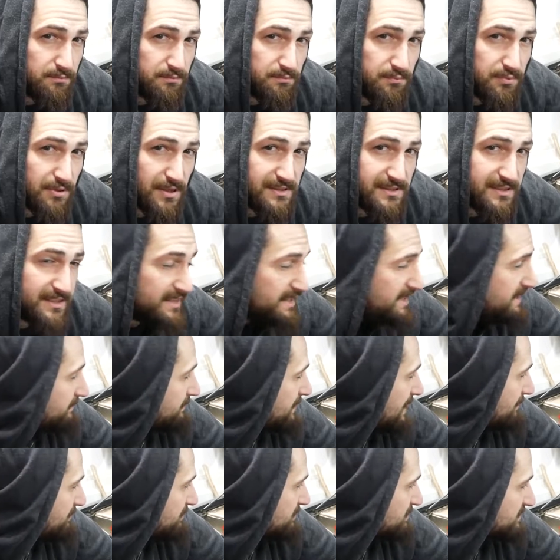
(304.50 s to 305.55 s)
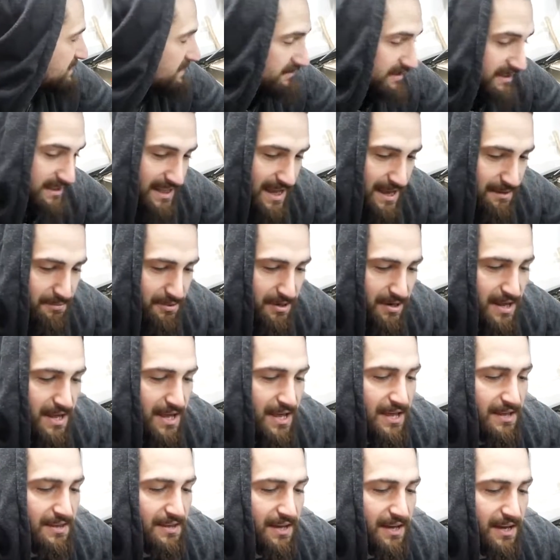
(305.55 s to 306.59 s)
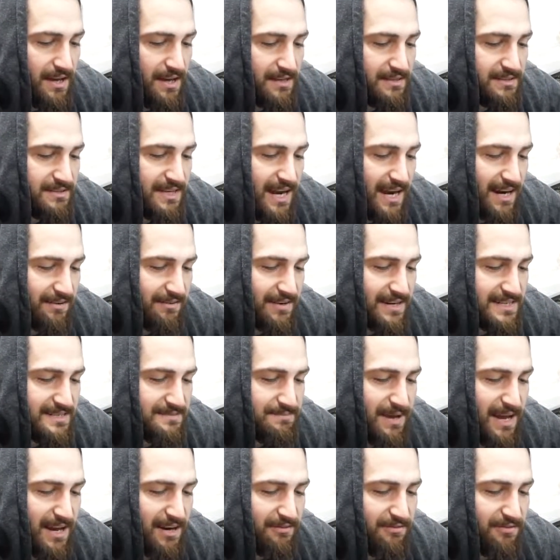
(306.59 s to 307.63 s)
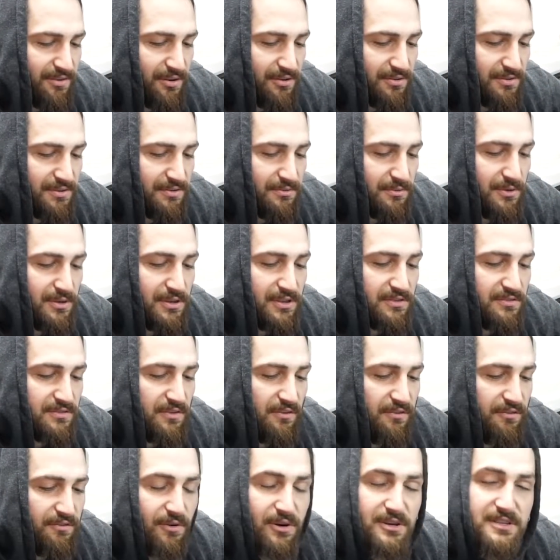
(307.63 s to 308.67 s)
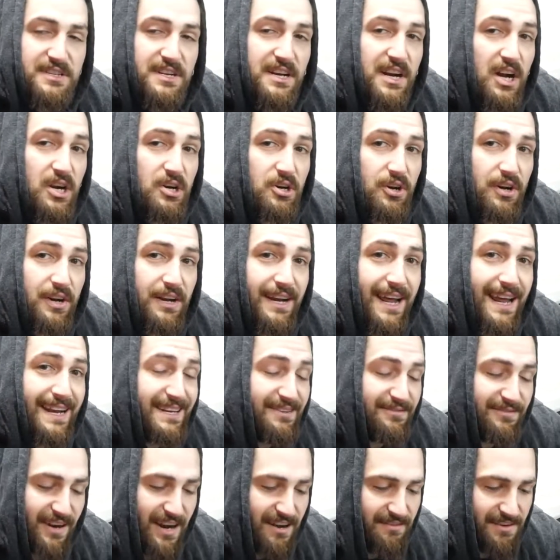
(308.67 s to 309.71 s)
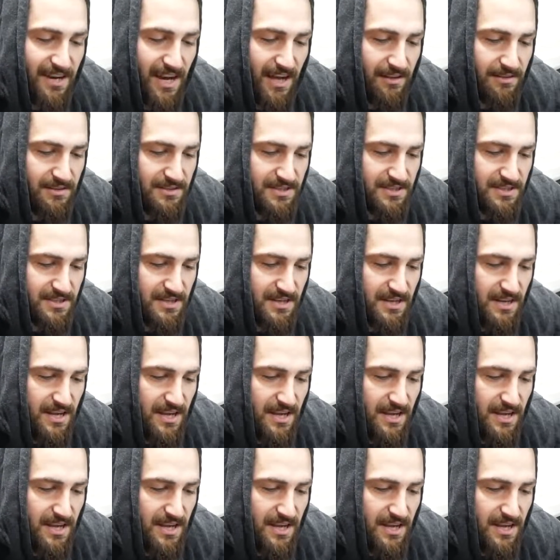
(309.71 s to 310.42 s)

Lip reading: price of the heat wrap and stuff like that, but the Dock Race manifold was $1,495.